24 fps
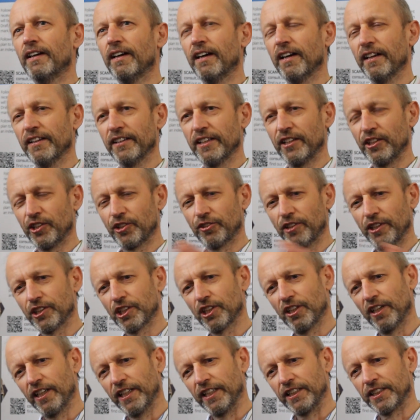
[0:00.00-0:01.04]
and then
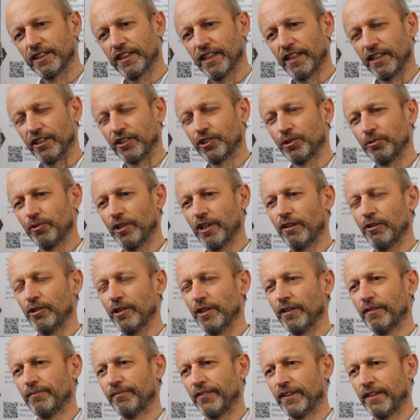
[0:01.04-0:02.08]
translates that to
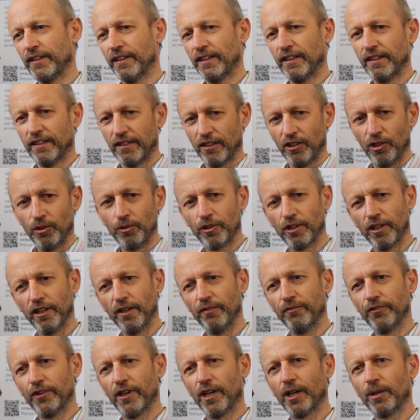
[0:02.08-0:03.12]
our local
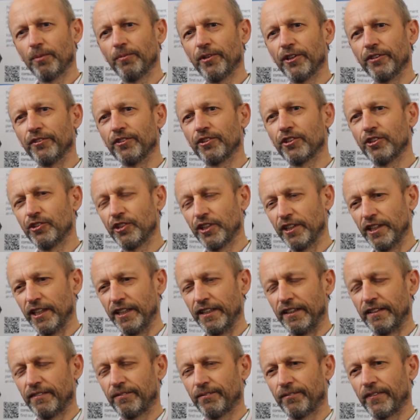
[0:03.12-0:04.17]
environment to
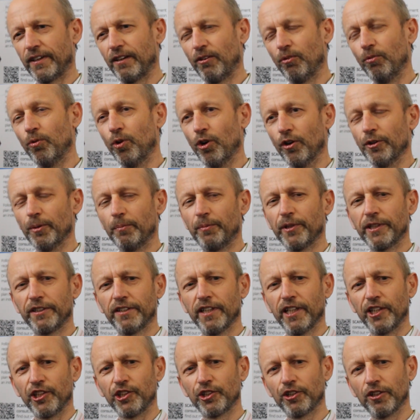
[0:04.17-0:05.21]
see what the
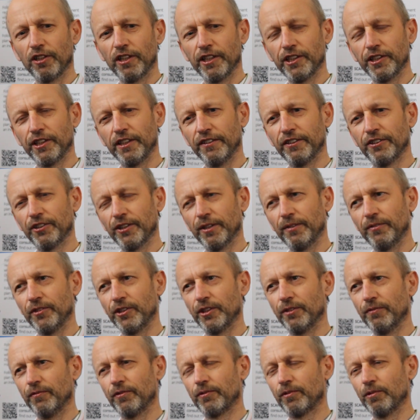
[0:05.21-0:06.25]
potential is in
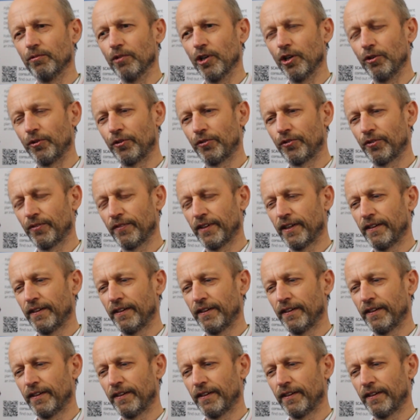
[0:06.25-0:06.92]
terms of growth.